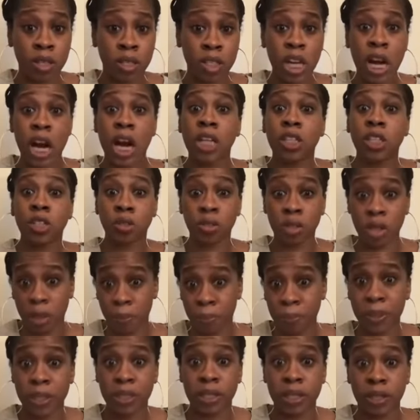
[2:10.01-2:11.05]
color
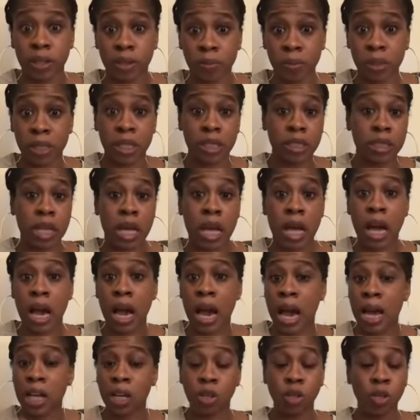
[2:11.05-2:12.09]
up in there, because
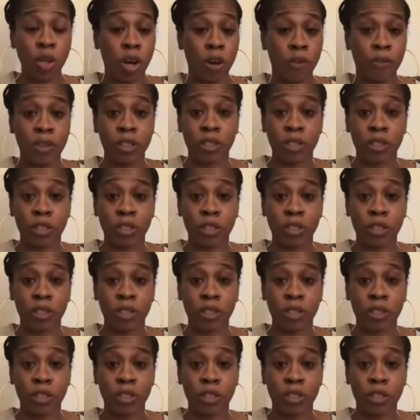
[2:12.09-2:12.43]
I don't know if